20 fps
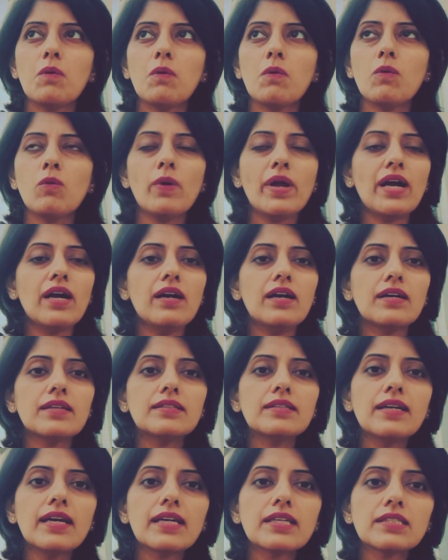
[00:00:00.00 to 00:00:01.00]
Where are
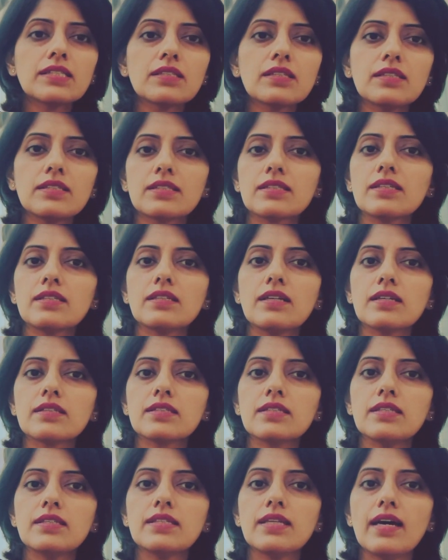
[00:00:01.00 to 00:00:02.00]
the x-rays
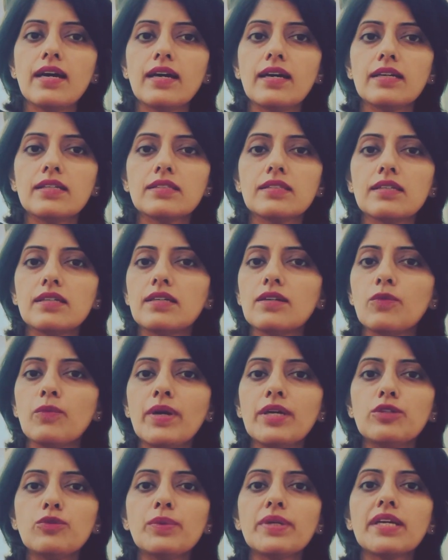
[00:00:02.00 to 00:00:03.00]
conducted and
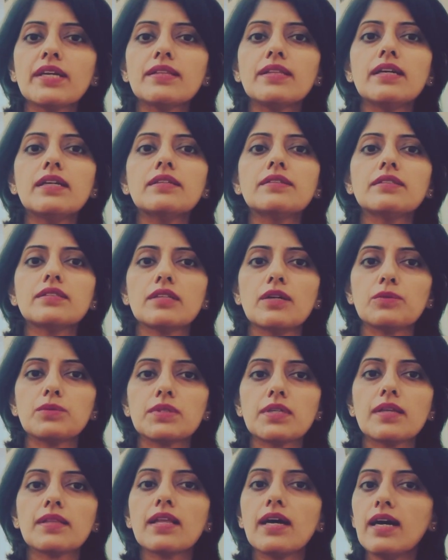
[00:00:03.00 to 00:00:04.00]
where do we get the ultrasound
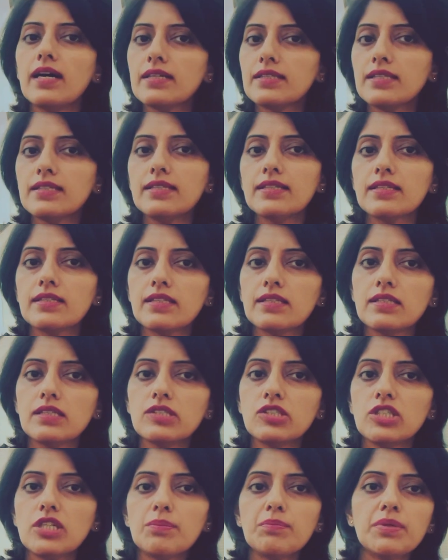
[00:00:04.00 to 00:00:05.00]
done? Are they done in the
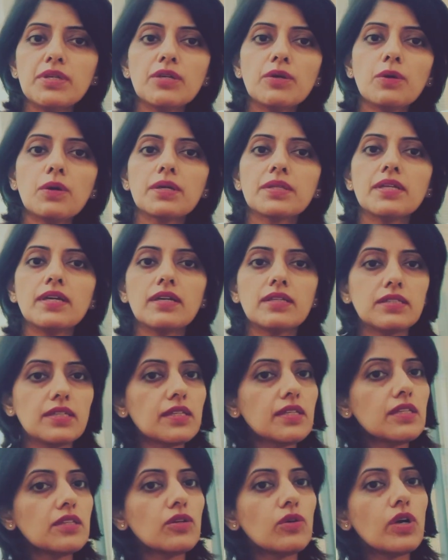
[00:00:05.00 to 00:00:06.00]
GP or they are
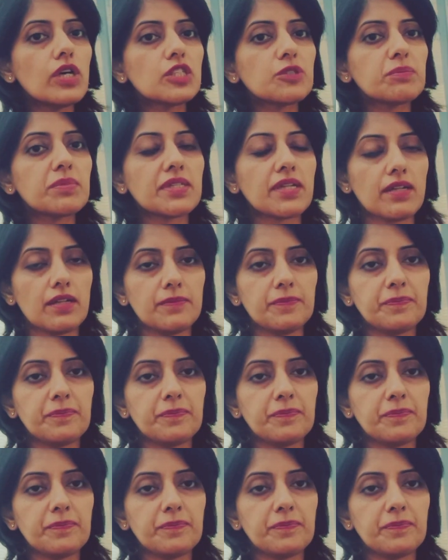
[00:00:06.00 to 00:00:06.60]
done in the hospital?